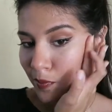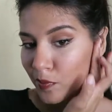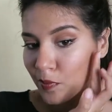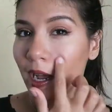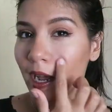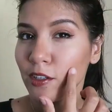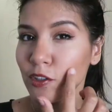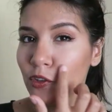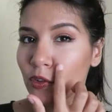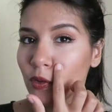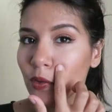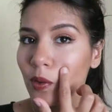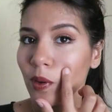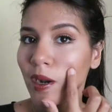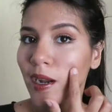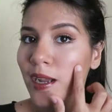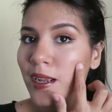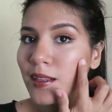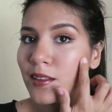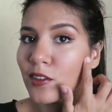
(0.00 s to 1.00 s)
I
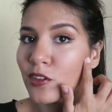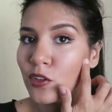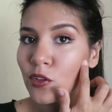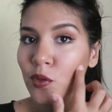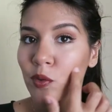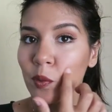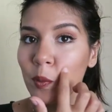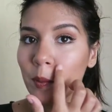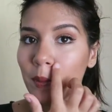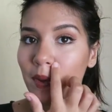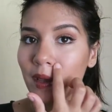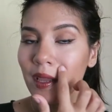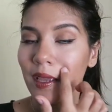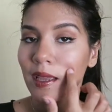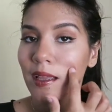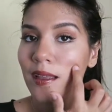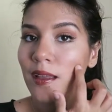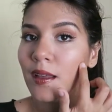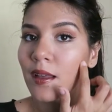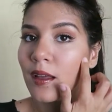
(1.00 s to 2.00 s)
try to
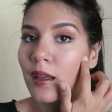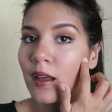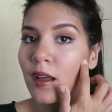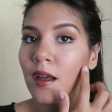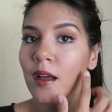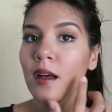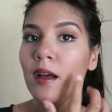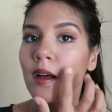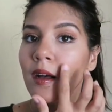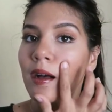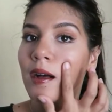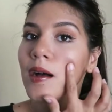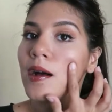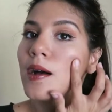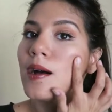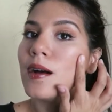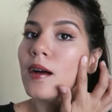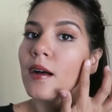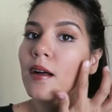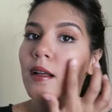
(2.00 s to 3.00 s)
make
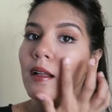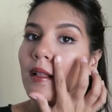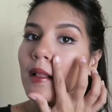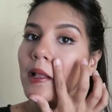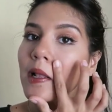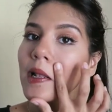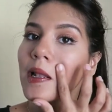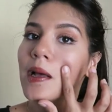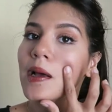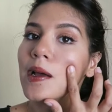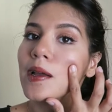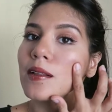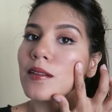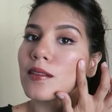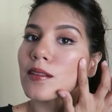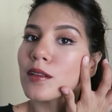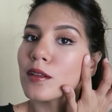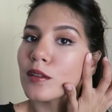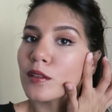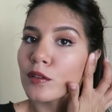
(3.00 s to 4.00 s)

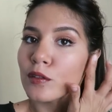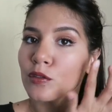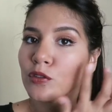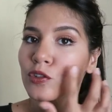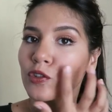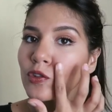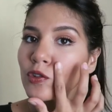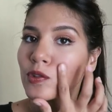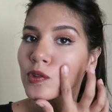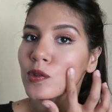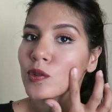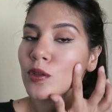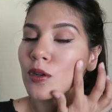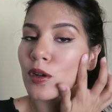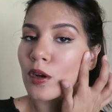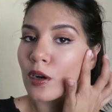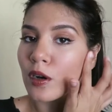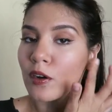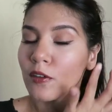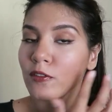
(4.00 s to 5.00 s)
like the
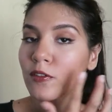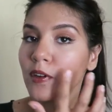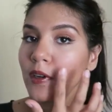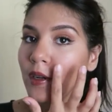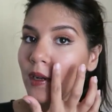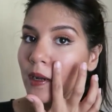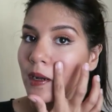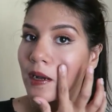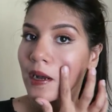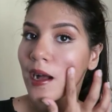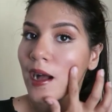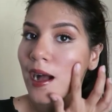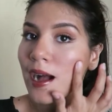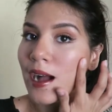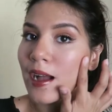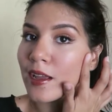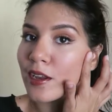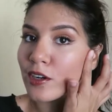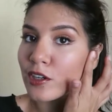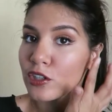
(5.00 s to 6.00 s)
illusion of a
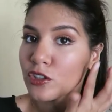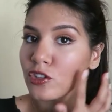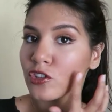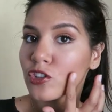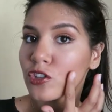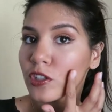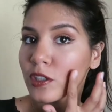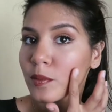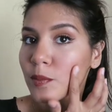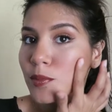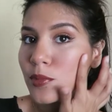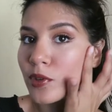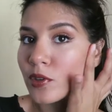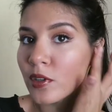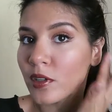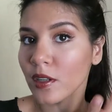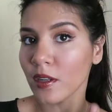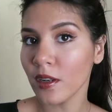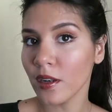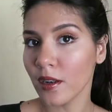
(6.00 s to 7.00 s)
higher
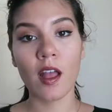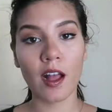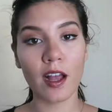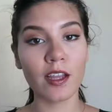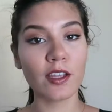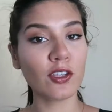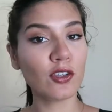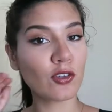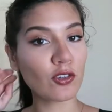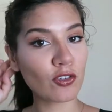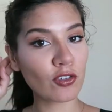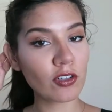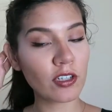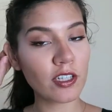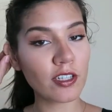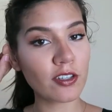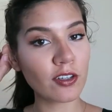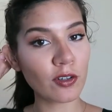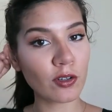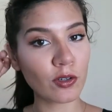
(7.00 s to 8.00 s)
cheekbone. I
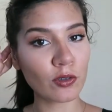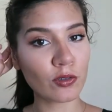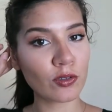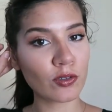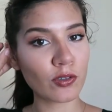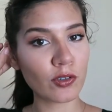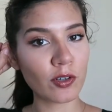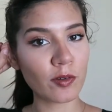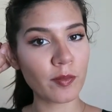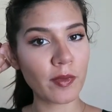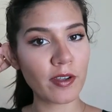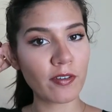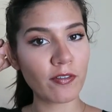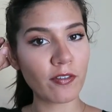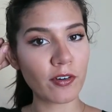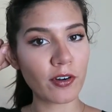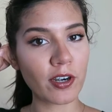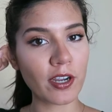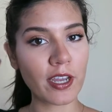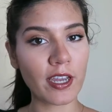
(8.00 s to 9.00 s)
usually don't contour my
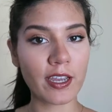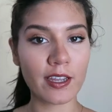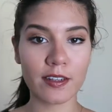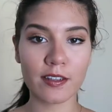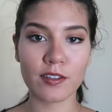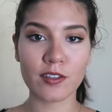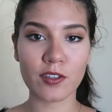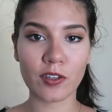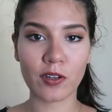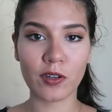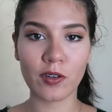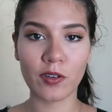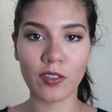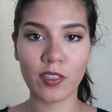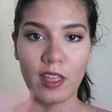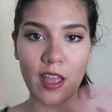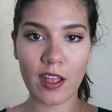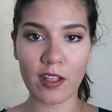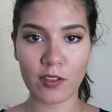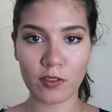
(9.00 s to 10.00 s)
forehead, so
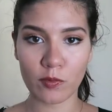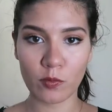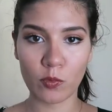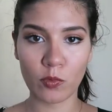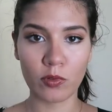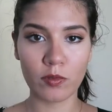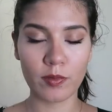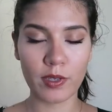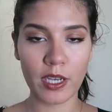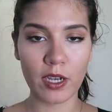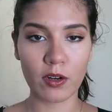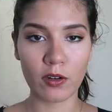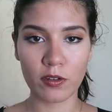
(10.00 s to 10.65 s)
that will be